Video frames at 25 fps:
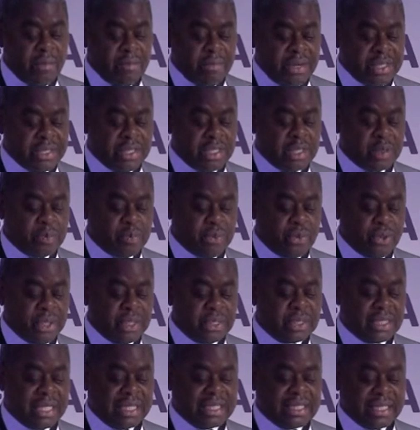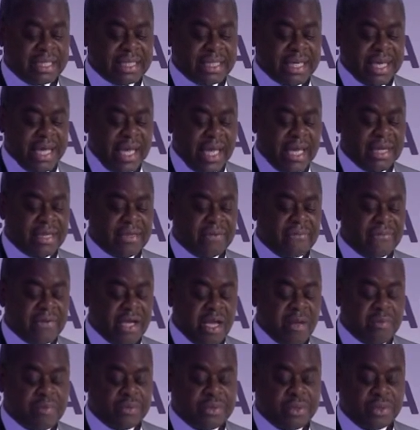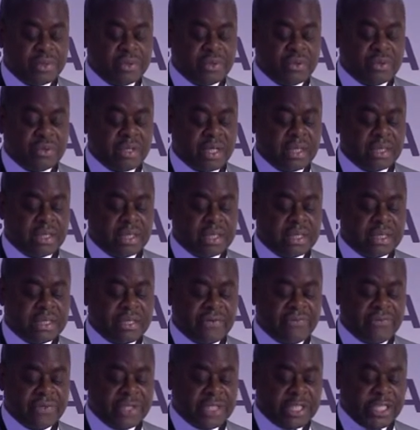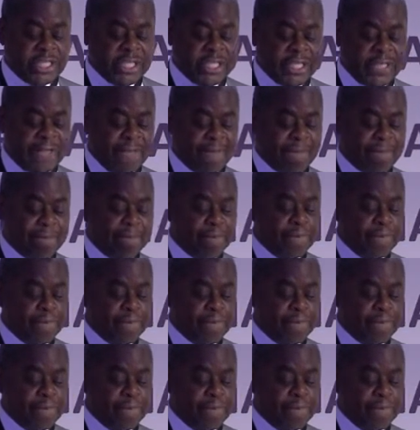basis points as at the end of April 2017.